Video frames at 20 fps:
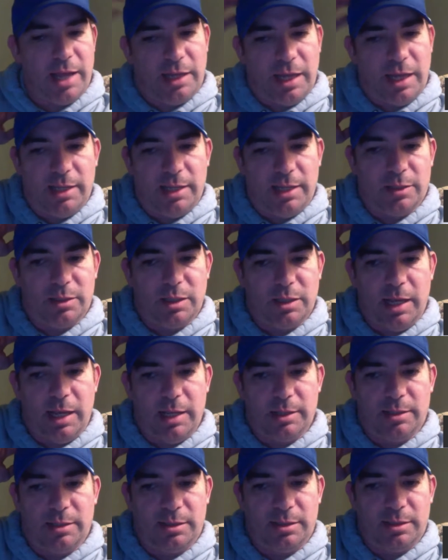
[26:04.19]
as
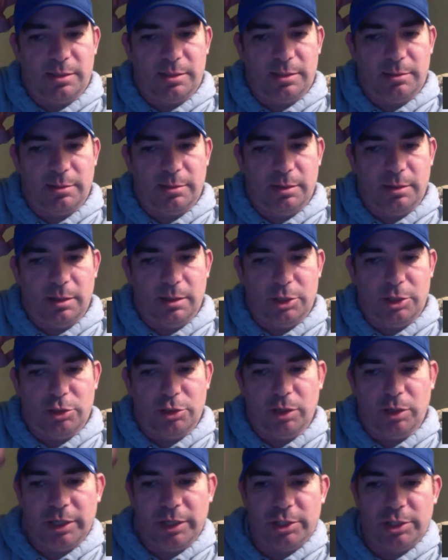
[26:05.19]
a
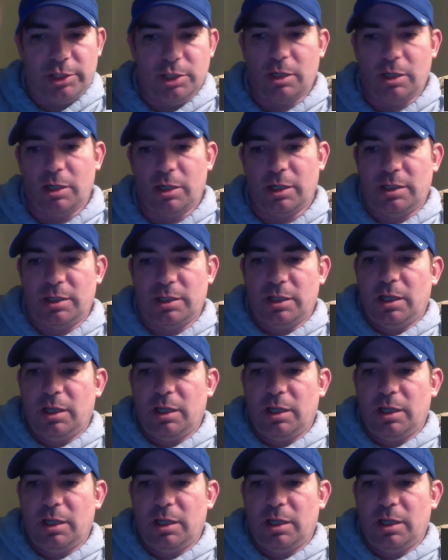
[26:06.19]
trade chart,